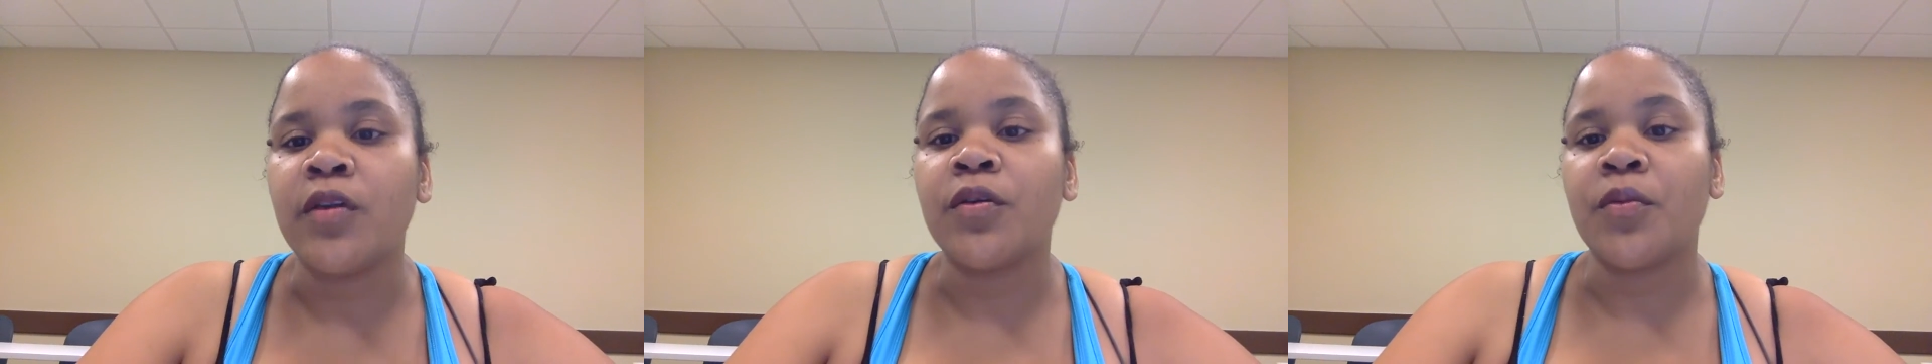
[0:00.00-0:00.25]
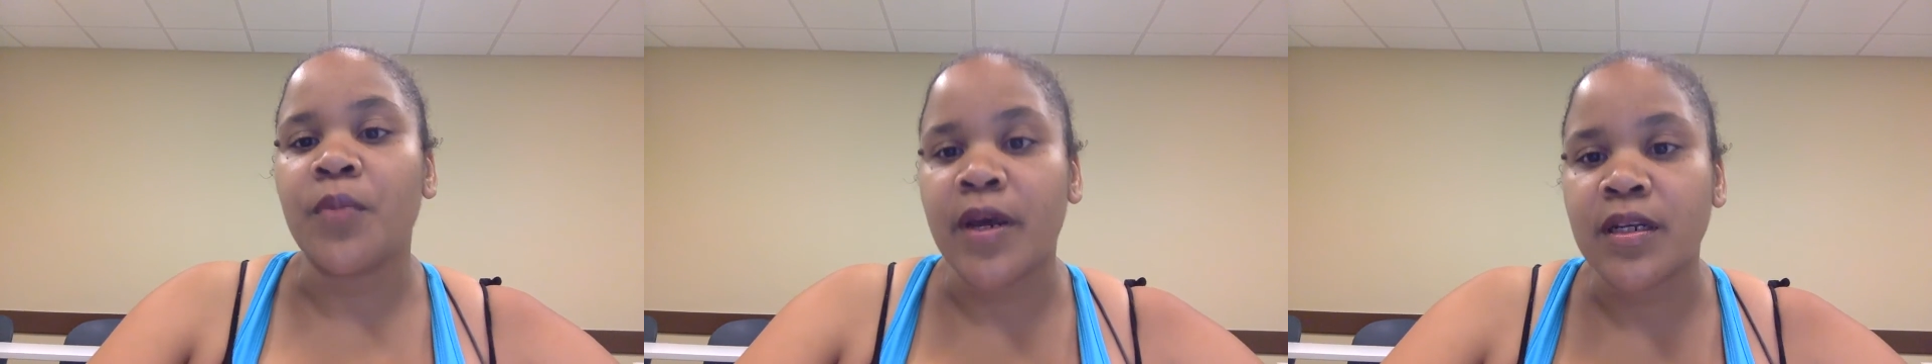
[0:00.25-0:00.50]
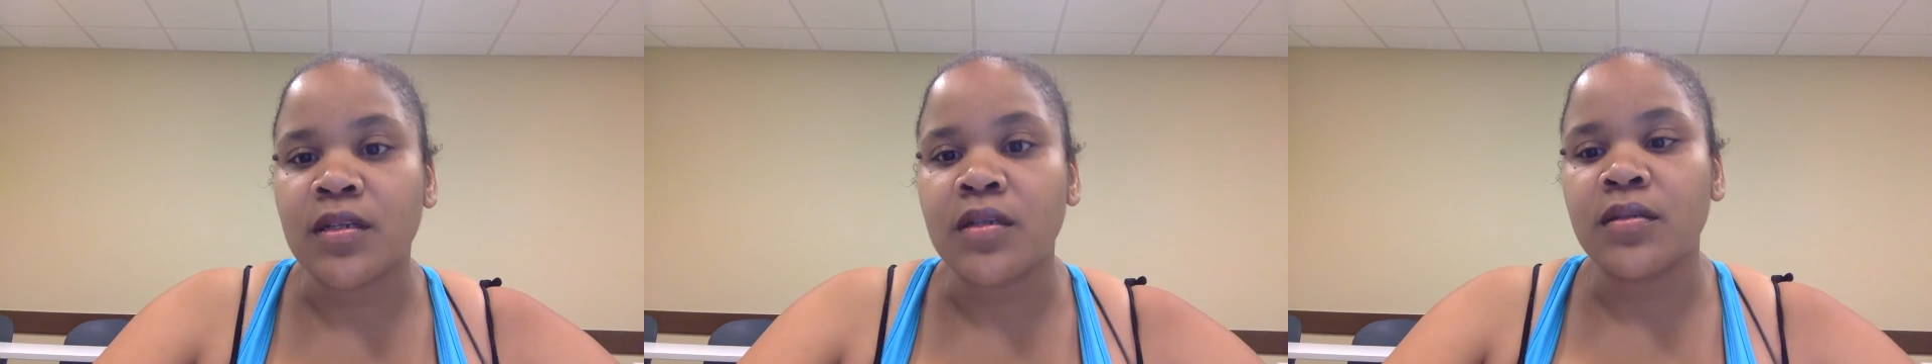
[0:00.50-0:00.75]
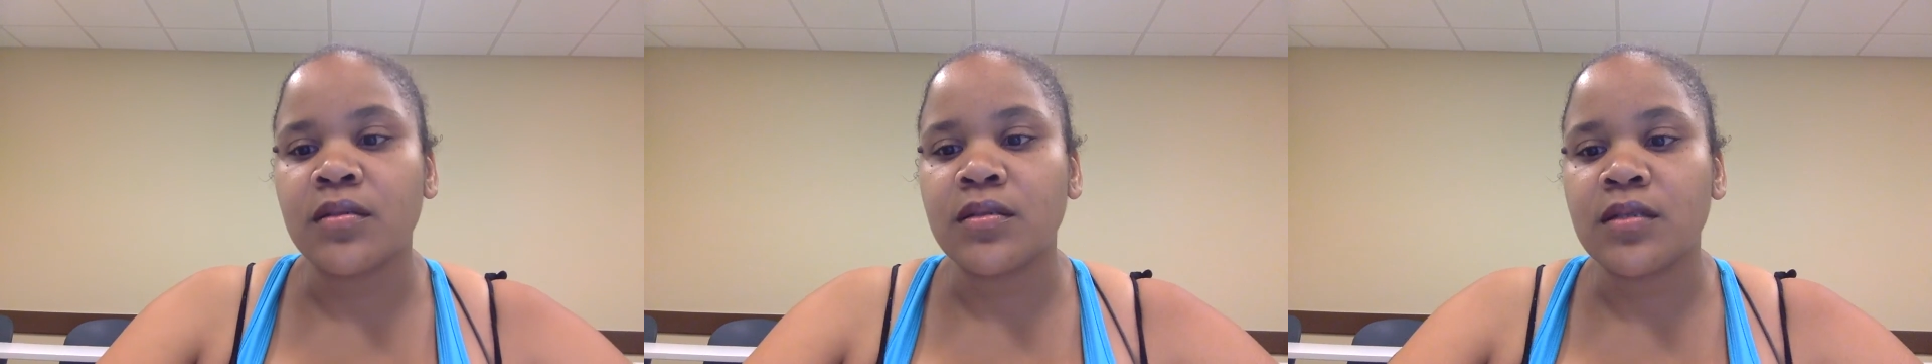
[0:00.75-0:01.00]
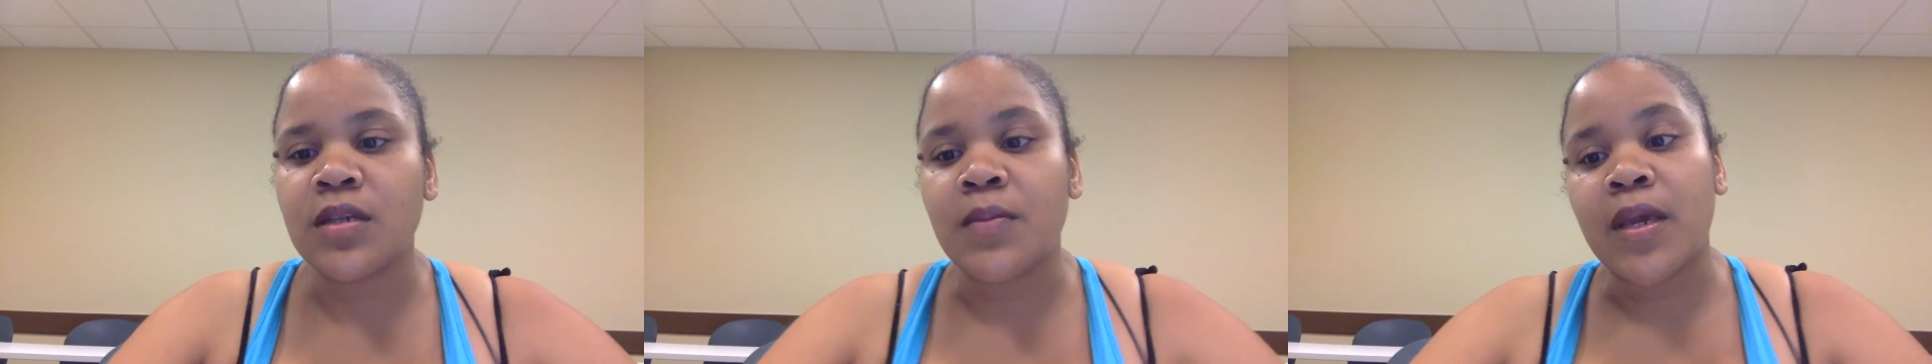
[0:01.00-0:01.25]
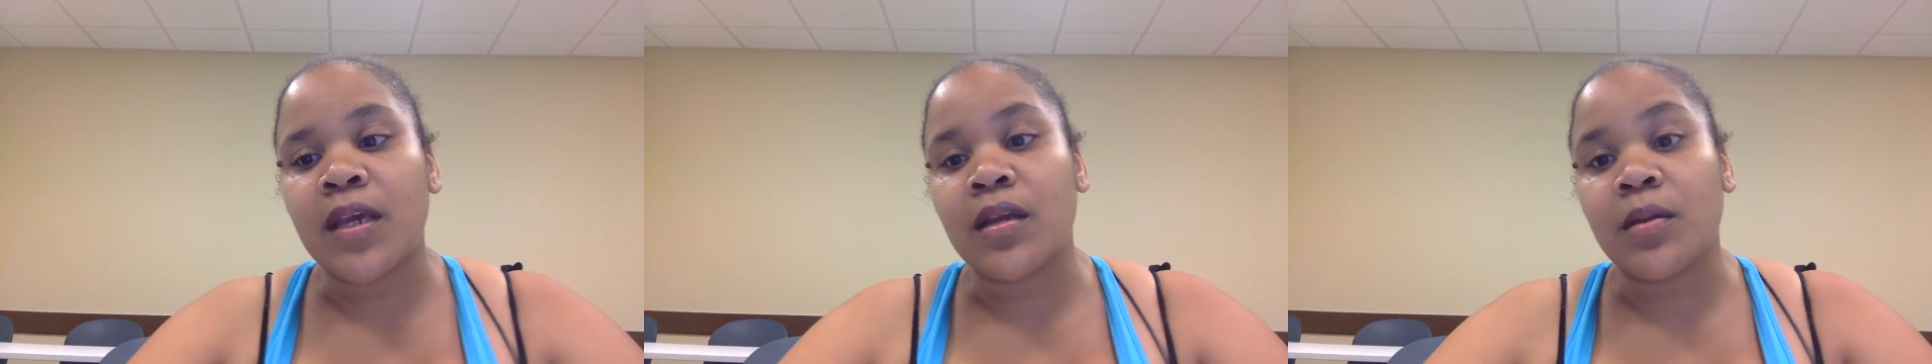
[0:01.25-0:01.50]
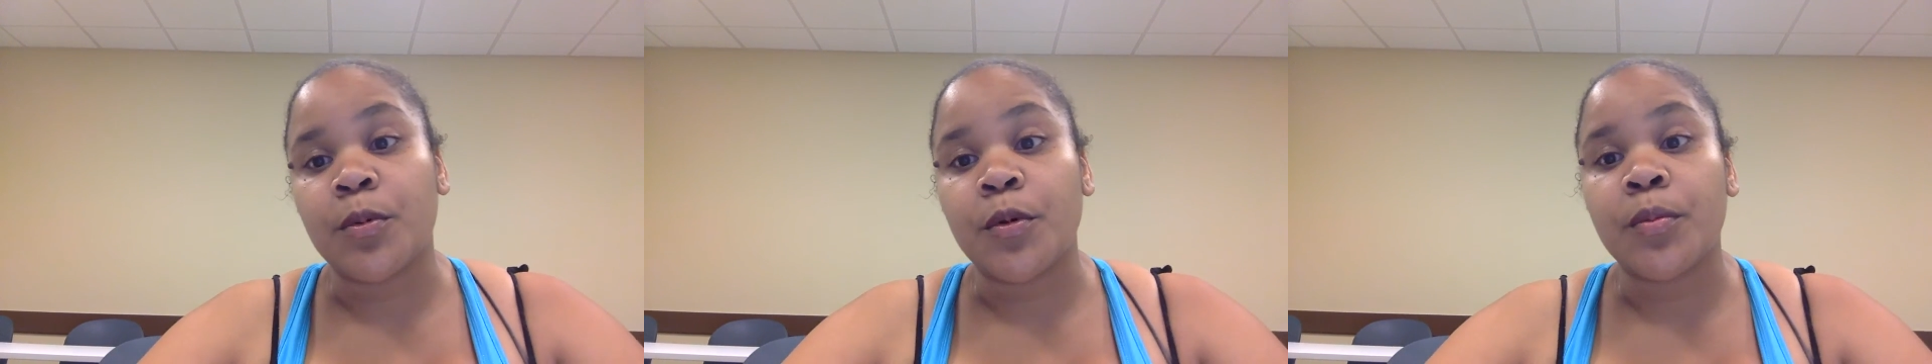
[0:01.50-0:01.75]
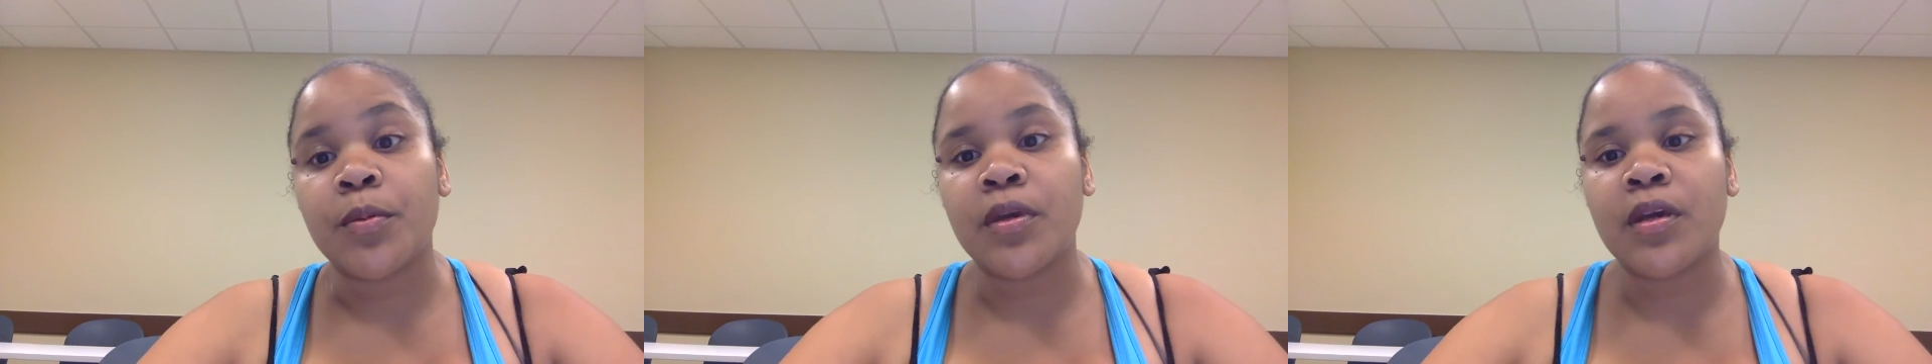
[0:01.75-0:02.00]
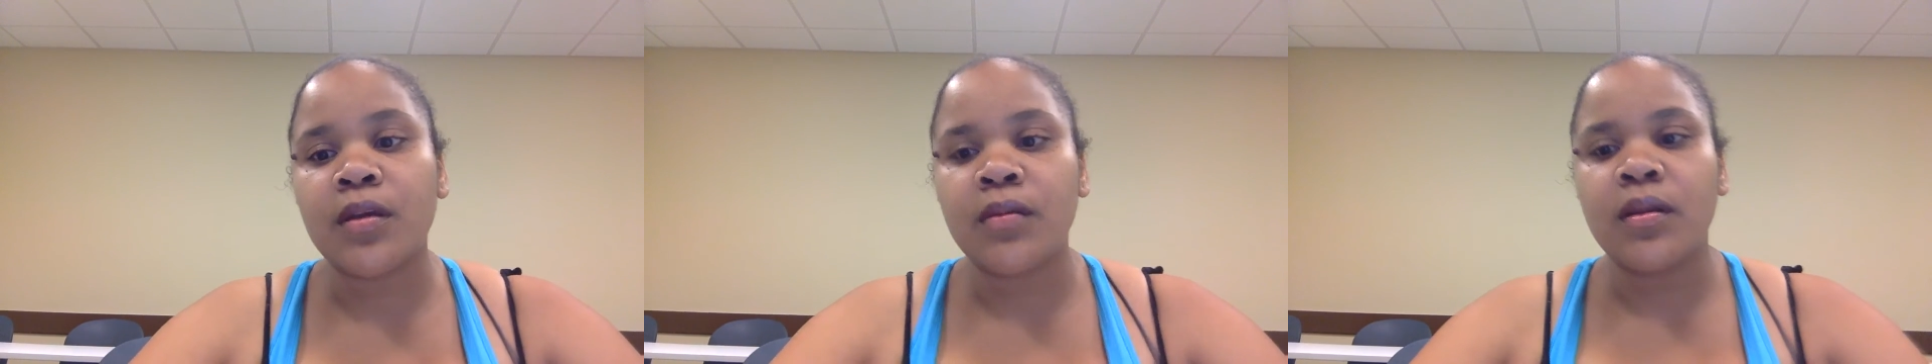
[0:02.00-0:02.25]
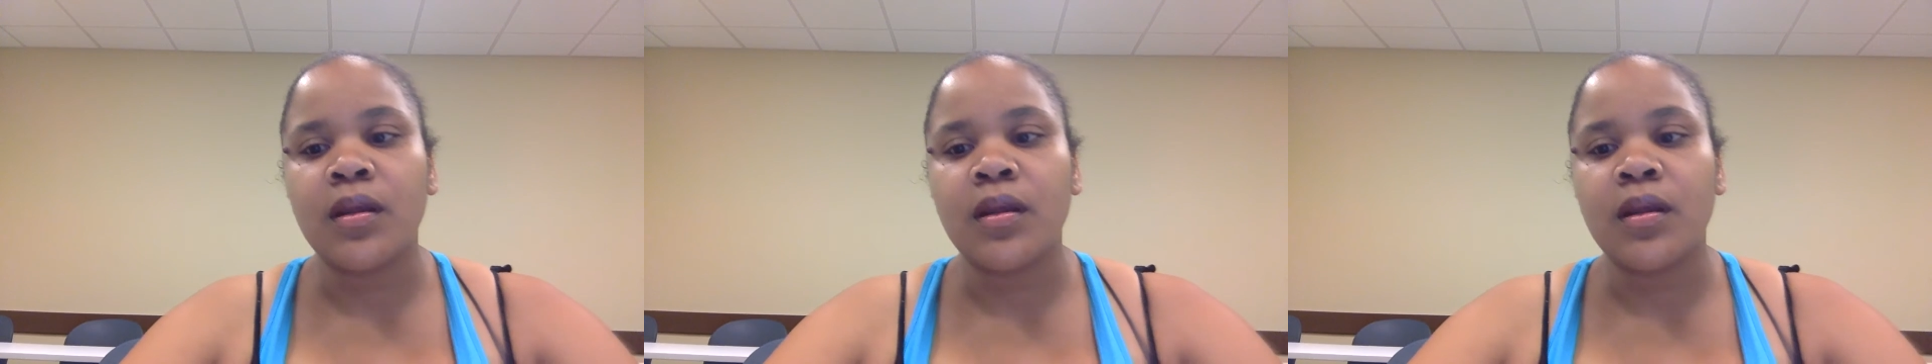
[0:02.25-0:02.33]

corrected to make it appropriate.